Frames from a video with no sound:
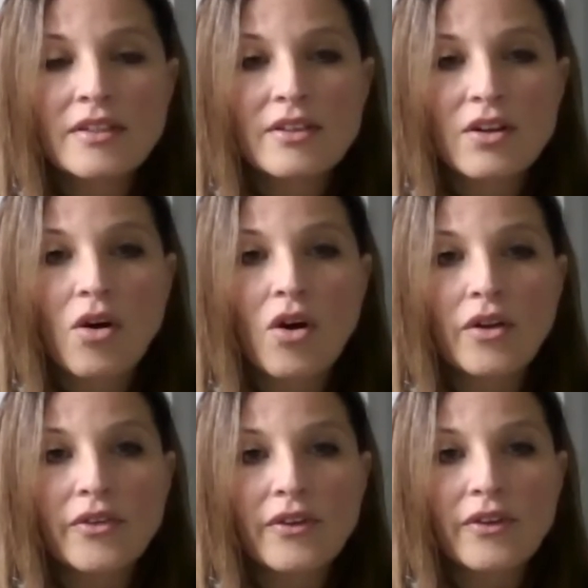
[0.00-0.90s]
the
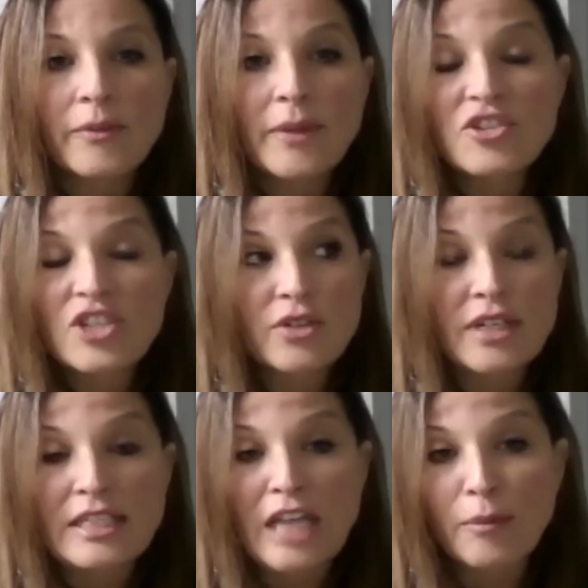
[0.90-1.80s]
calls, especially during
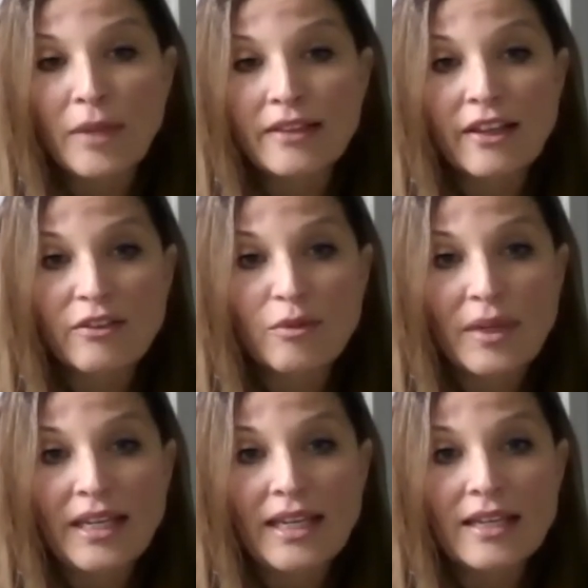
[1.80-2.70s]
a time like this when
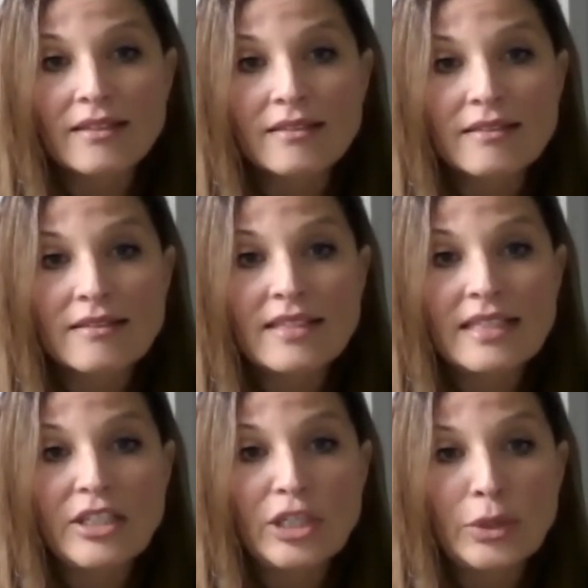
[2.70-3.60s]
we can't
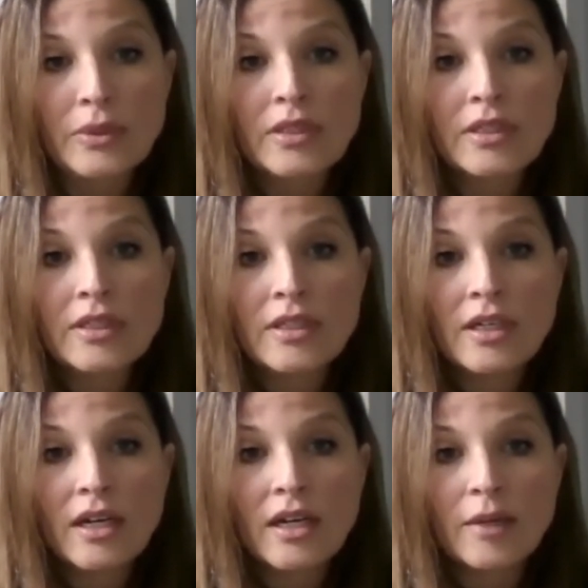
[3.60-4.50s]
see you.
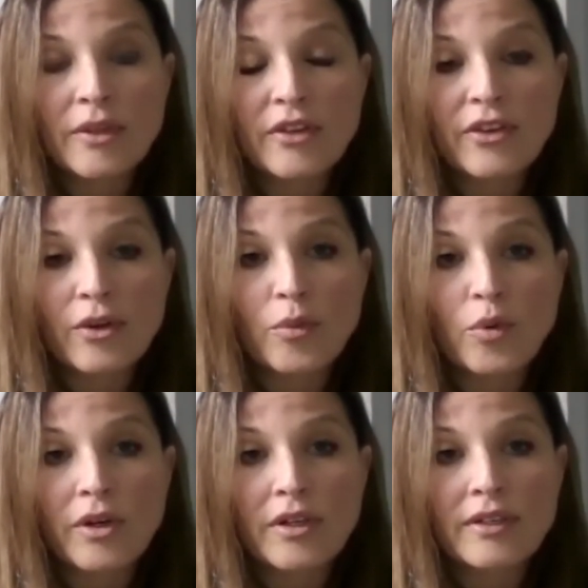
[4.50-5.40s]
Um, it's so
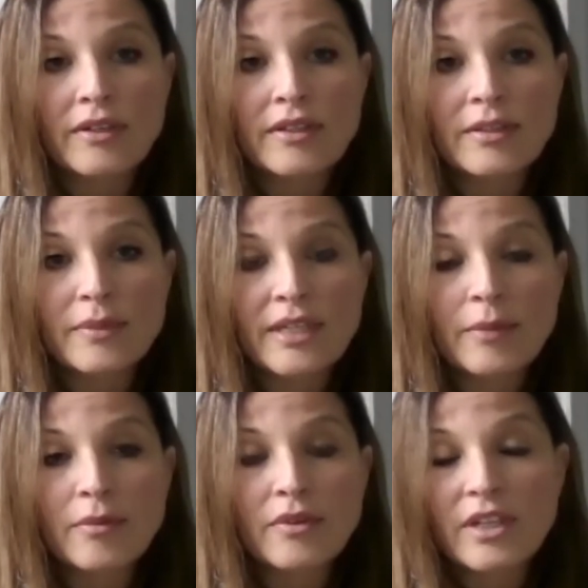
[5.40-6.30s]
important to be
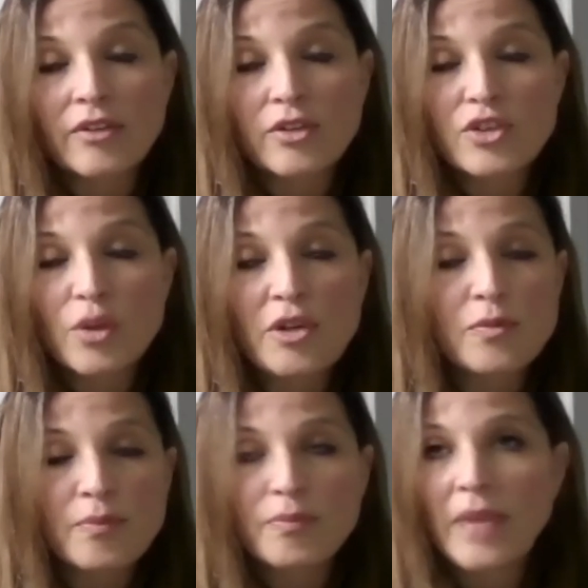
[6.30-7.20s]
able, you know, there's so much
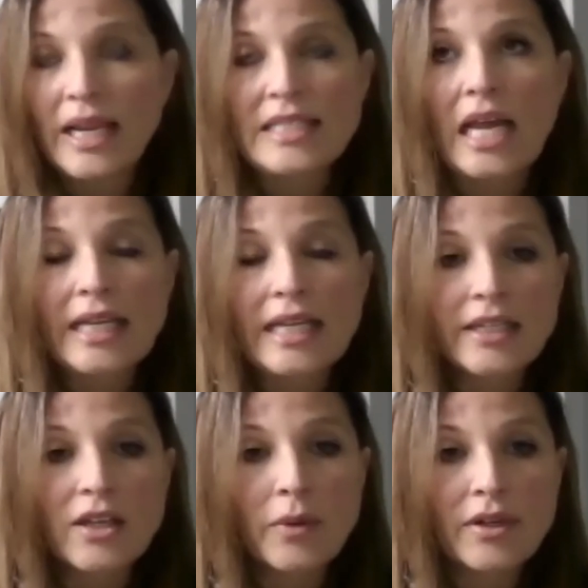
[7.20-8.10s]
anxiety
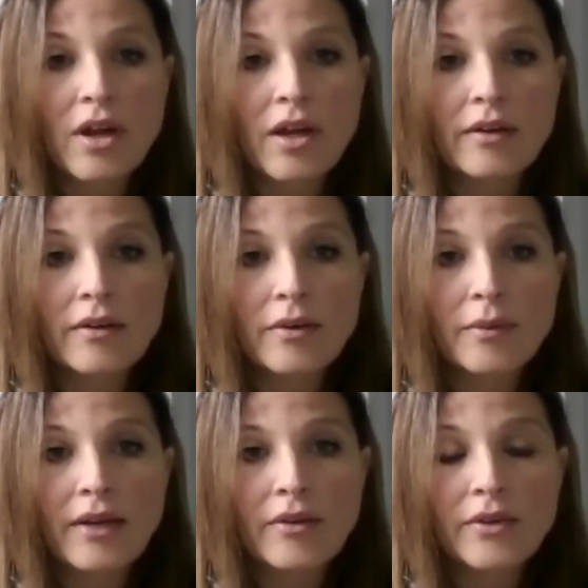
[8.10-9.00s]
going on
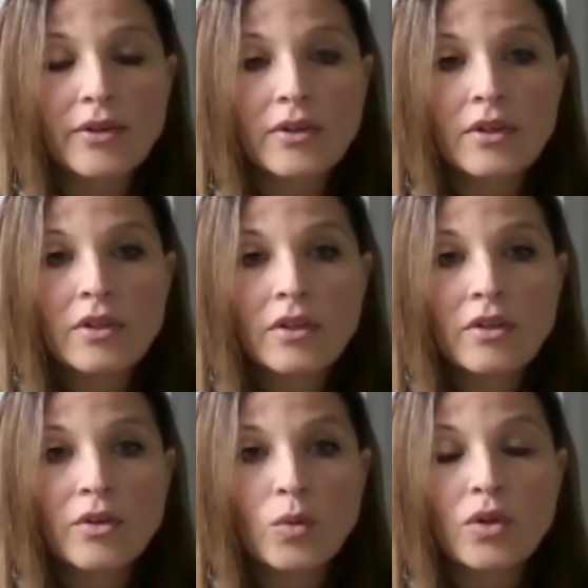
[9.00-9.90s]
around
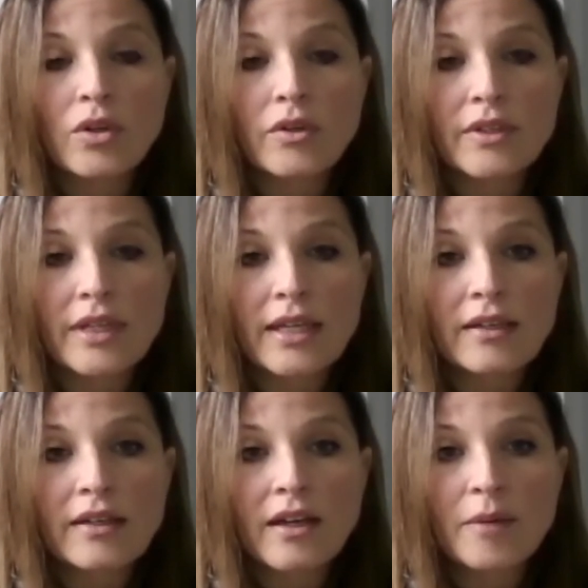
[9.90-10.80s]
the world that
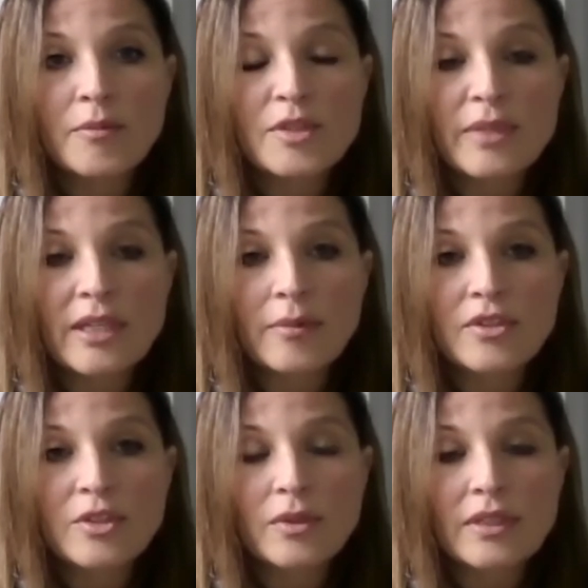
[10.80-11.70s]
um, to be able
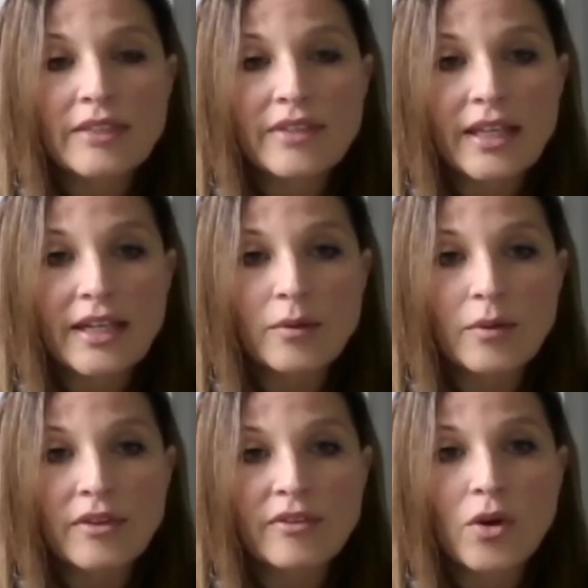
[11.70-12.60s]
to alleviate it
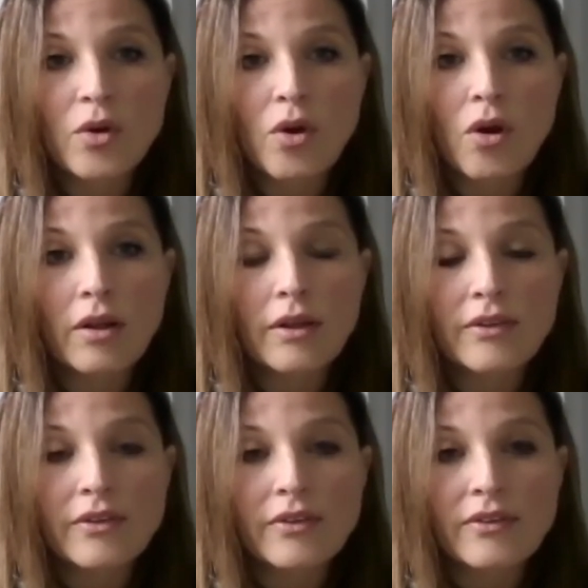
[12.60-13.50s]
with a phone call,
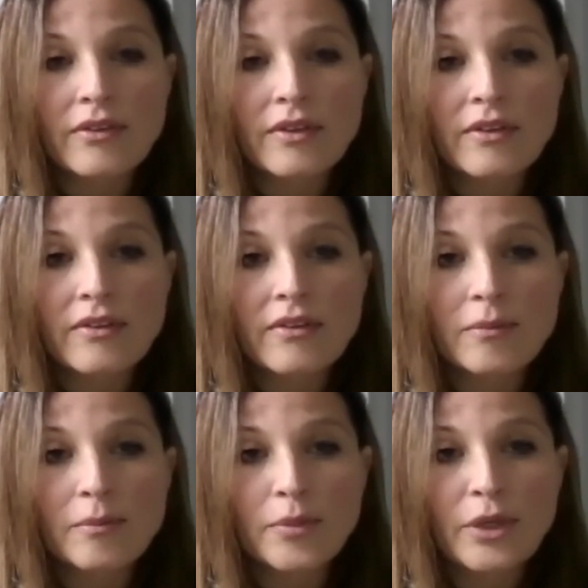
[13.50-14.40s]
it's it's
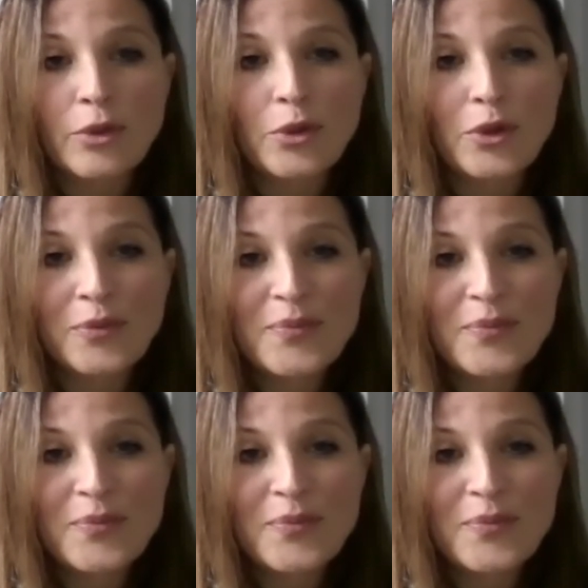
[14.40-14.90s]
pretty cool